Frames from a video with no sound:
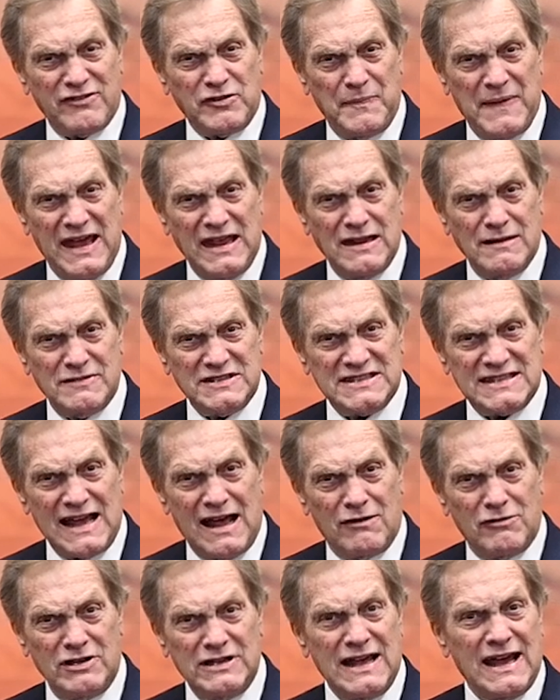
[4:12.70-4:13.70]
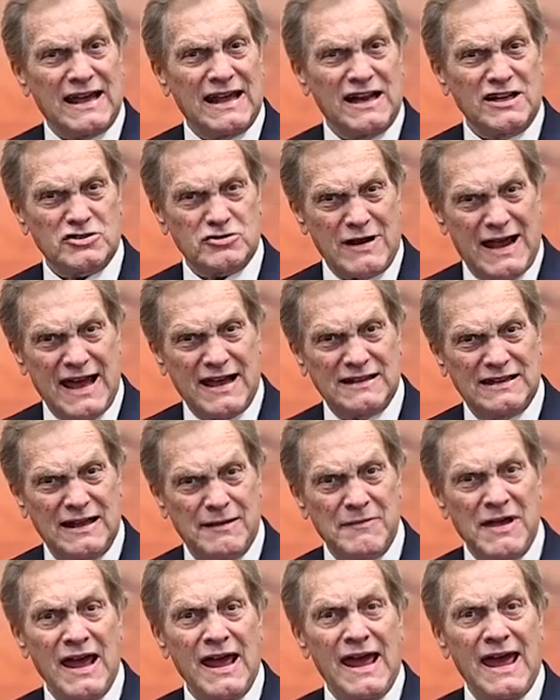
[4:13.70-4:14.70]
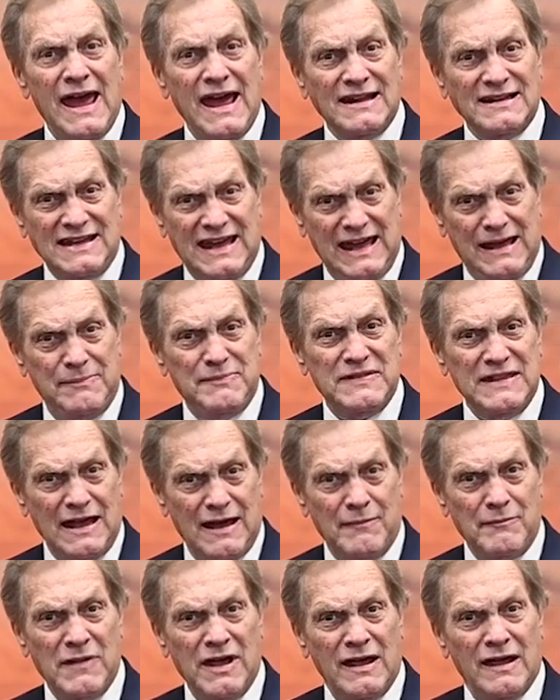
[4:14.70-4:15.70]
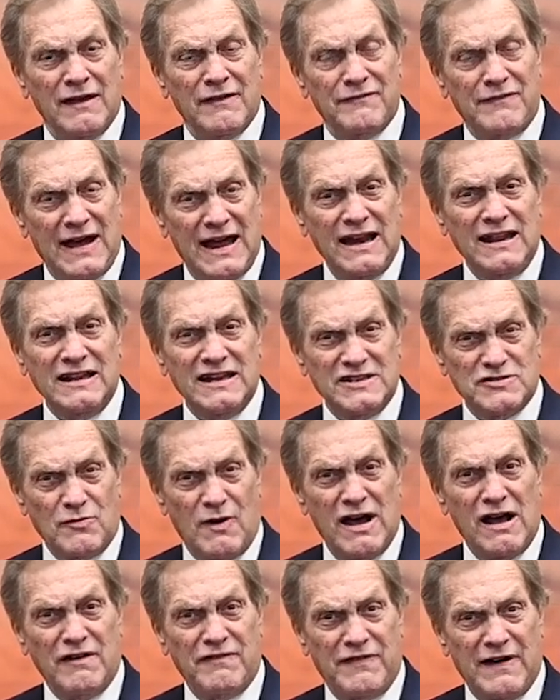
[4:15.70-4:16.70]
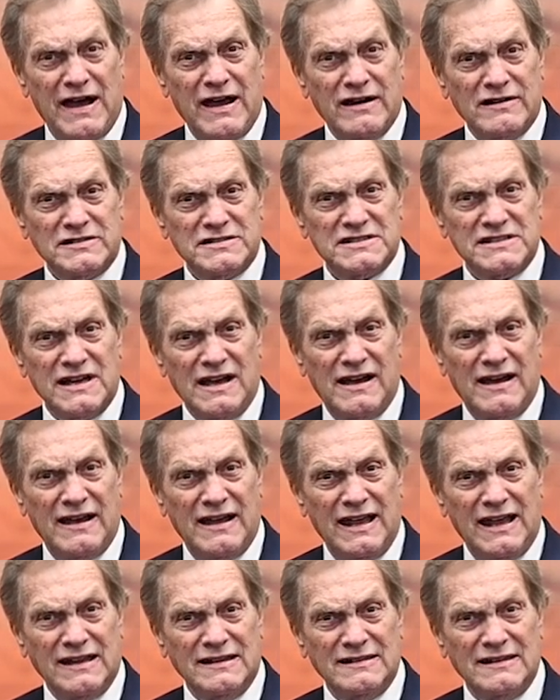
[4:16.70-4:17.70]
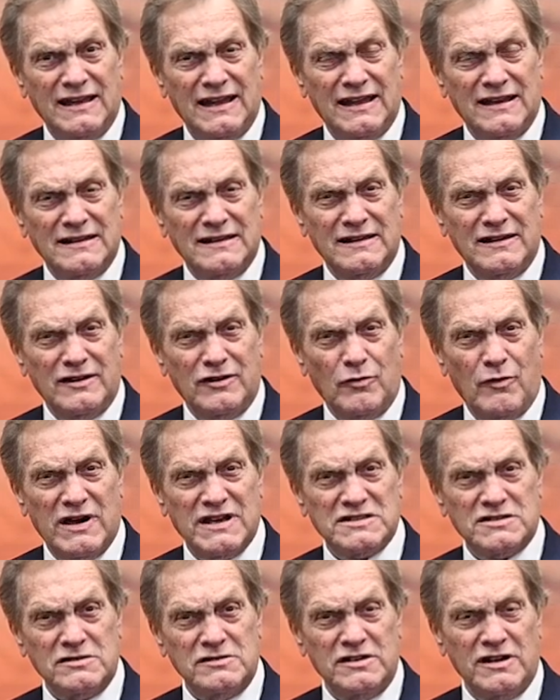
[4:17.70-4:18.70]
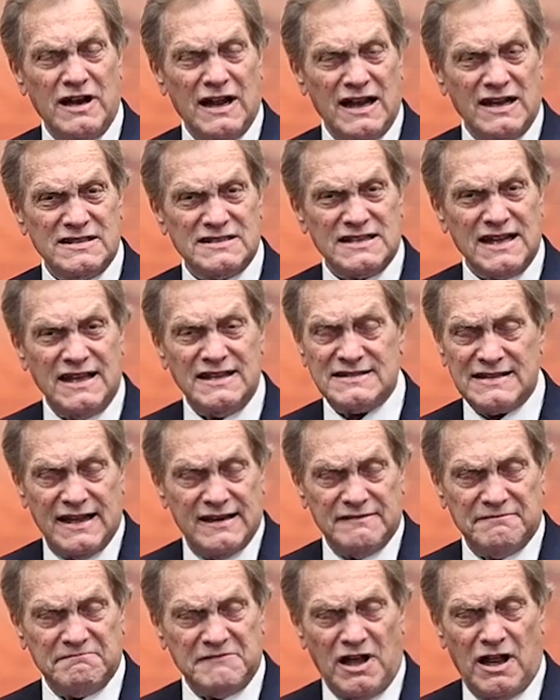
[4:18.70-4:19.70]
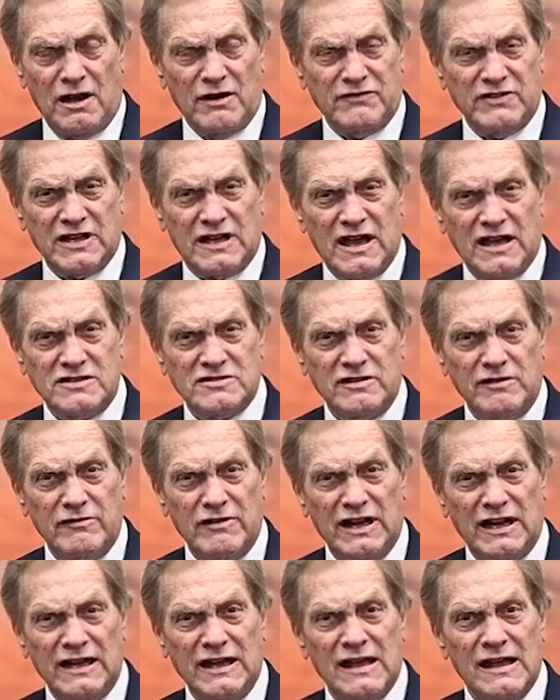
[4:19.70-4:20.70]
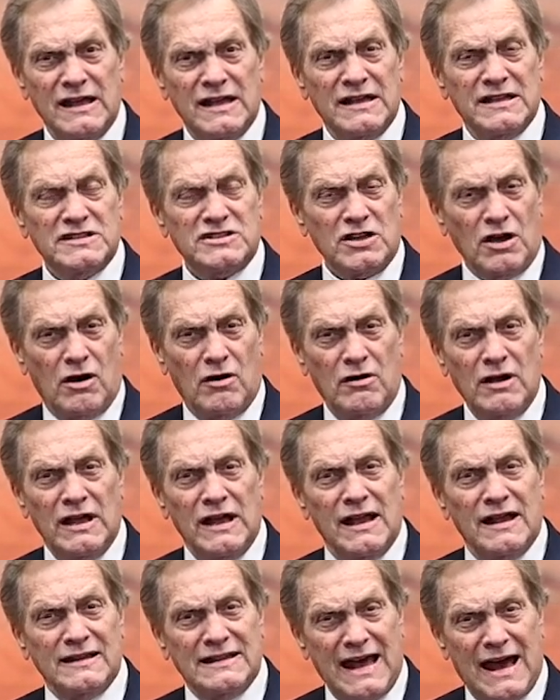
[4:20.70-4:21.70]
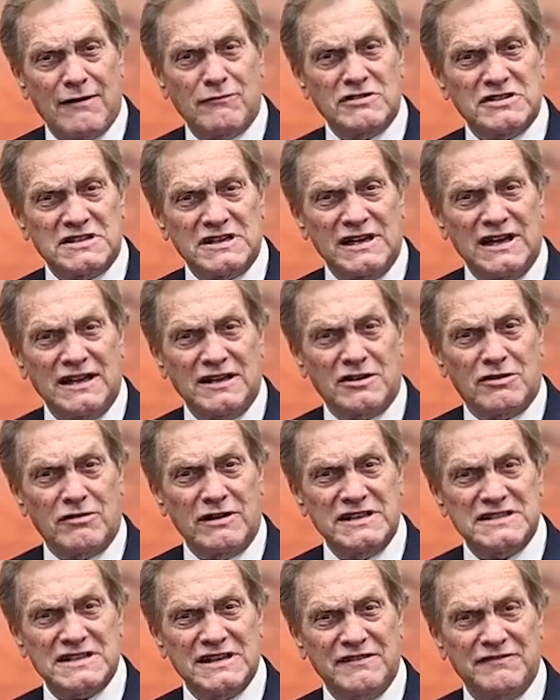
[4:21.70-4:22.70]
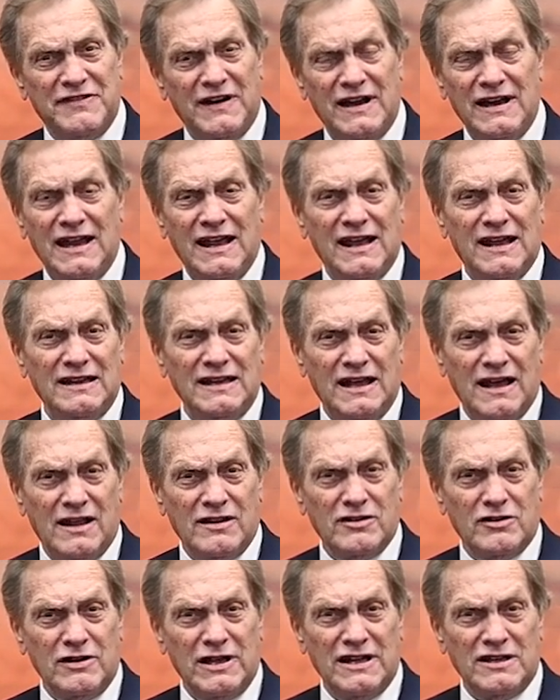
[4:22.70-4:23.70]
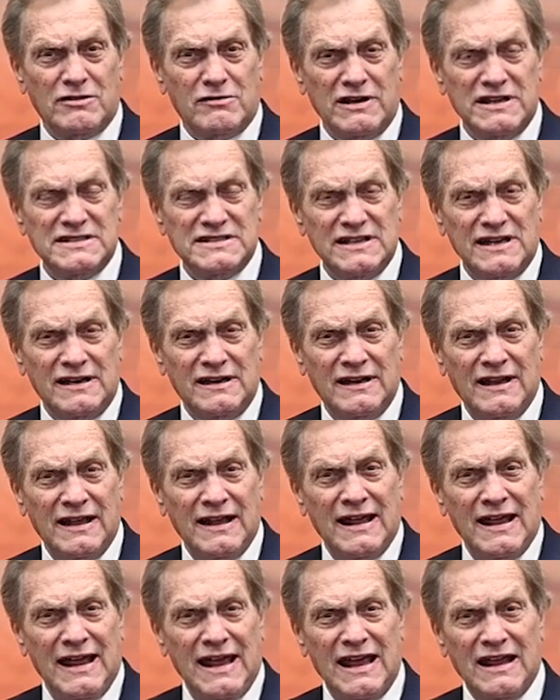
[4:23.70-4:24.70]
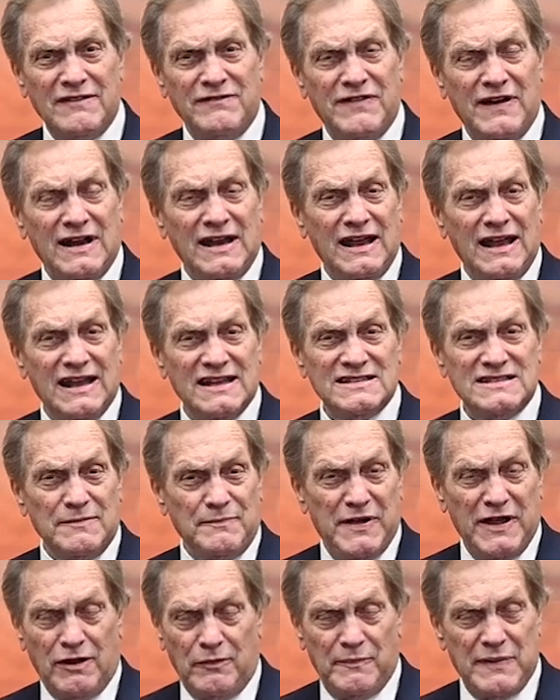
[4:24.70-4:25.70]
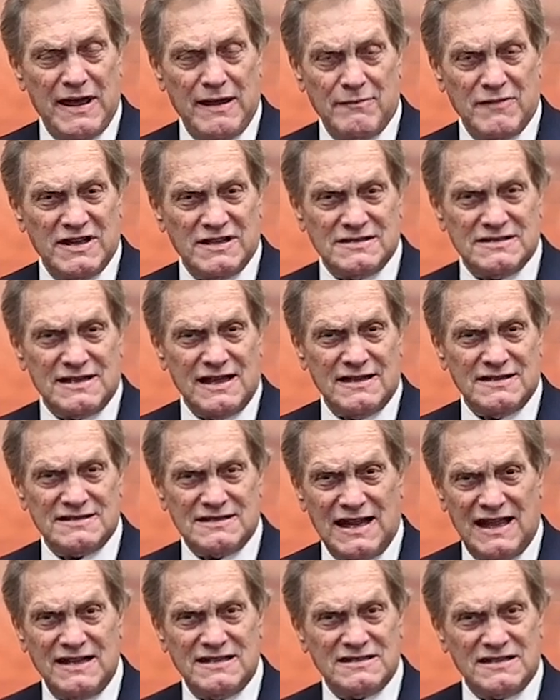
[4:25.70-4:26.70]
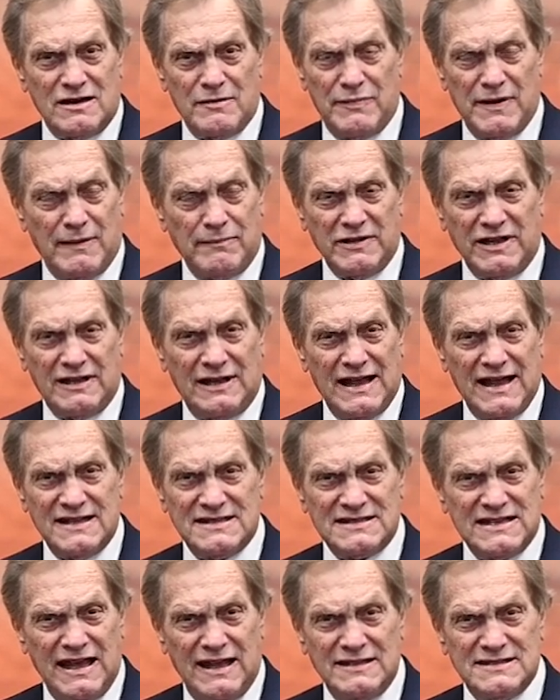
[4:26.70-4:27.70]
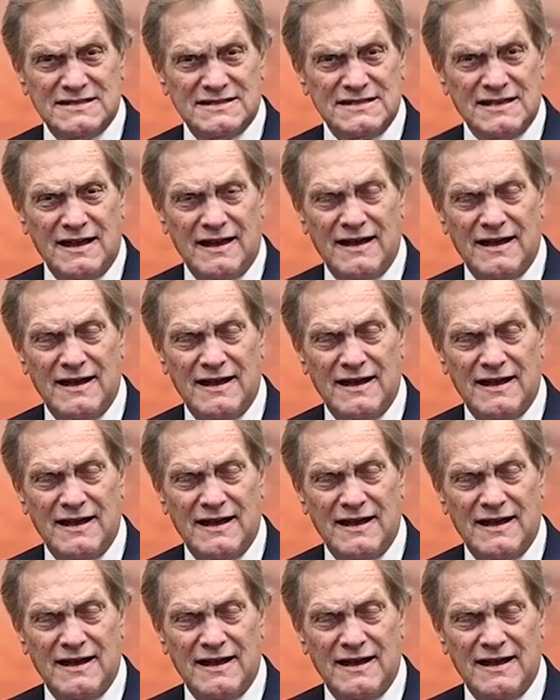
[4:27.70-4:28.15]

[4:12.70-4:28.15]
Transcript: pay them a salary that can attract them and keep them fighting these wildfires in the western United States and all over the country, really. So that was an increase in funding, and the other increase in funding is the PILT payments. That states that are public land states, we